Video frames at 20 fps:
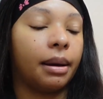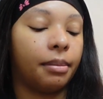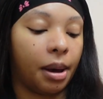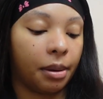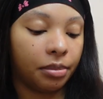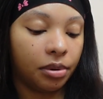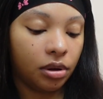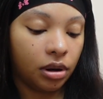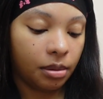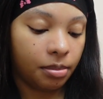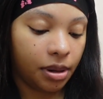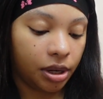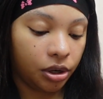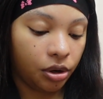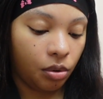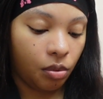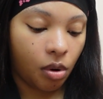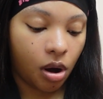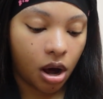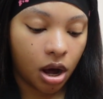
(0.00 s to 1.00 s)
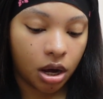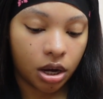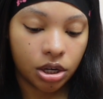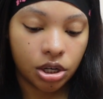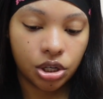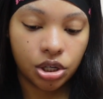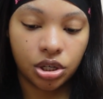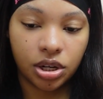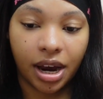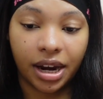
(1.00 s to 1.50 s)
got my beauty blender
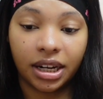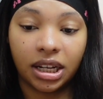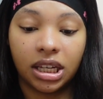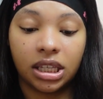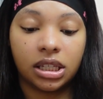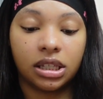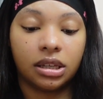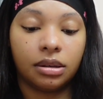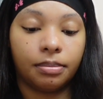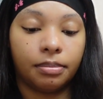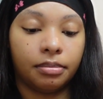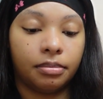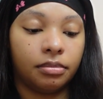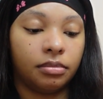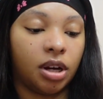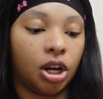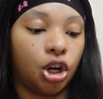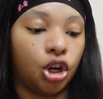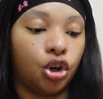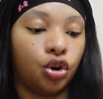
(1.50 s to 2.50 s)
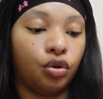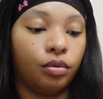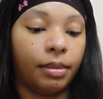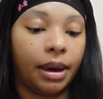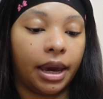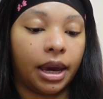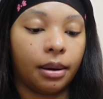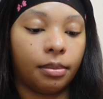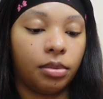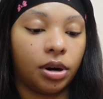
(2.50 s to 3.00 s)
washed. I need some new
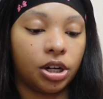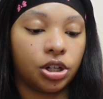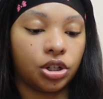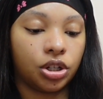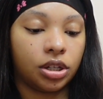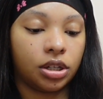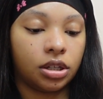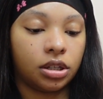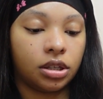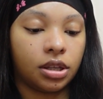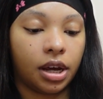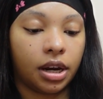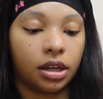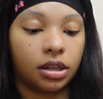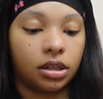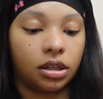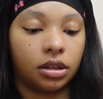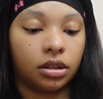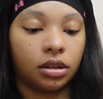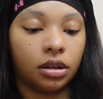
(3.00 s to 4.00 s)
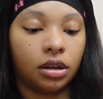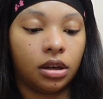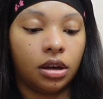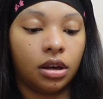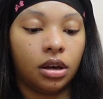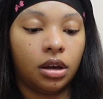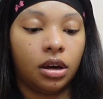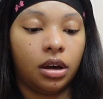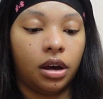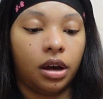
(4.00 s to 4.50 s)
makeup brushes. That is
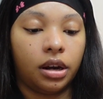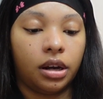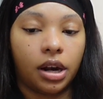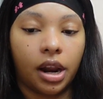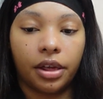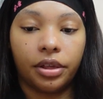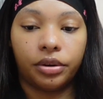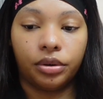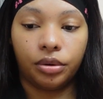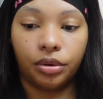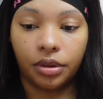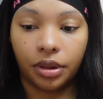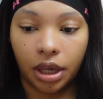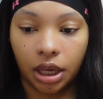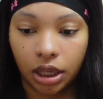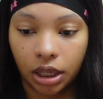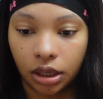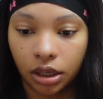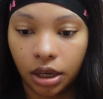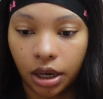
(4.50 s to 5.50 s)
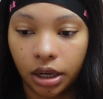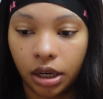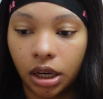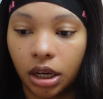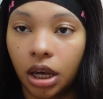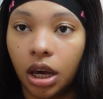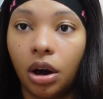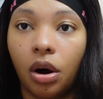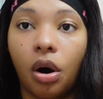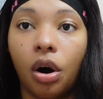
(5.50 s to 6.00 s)
another new thing. I need to
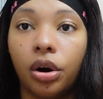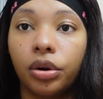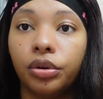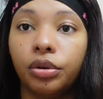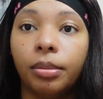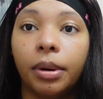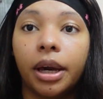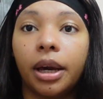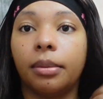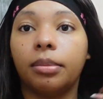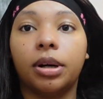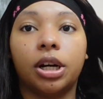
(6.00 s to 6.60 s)
get all new makeup